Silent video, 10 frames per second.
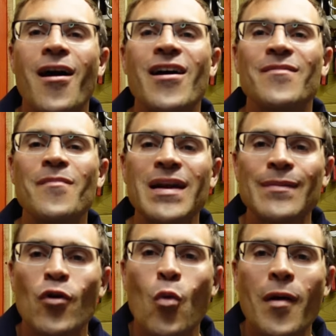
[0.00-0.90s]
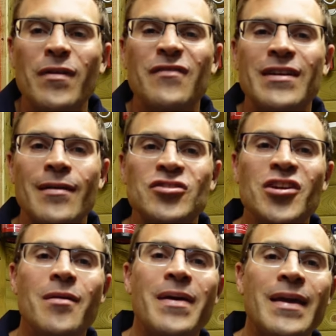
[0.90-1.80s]
I have many more welding videos
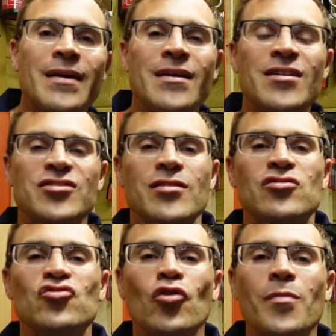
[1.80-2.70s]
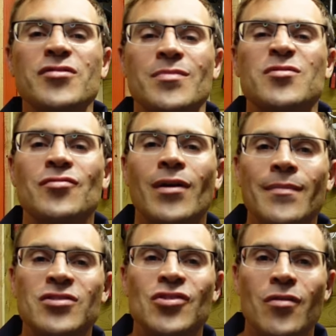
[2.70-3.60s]
coming, so drop a
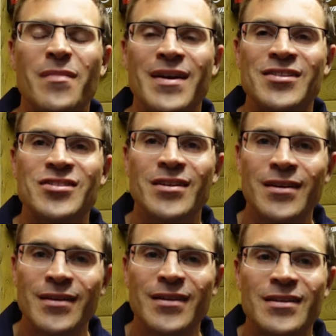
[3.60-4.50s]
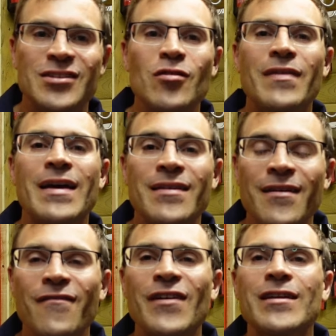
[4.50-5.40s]
subscribe to not miss. Until then,
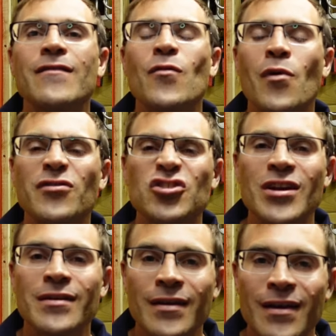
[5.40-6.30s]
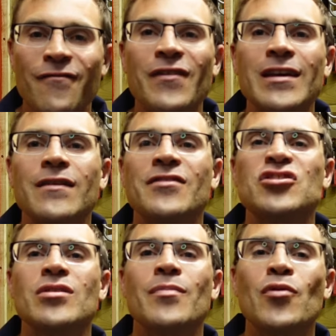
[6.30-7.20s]
thank you for watching, thank you for your
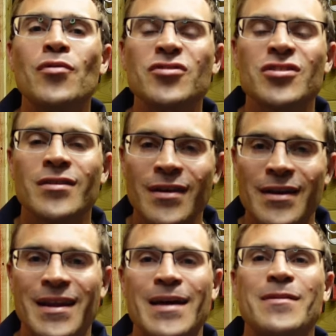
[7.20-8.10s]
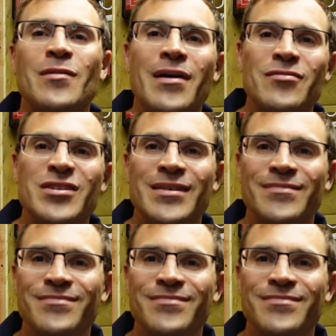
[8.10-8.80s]
support and happy welding.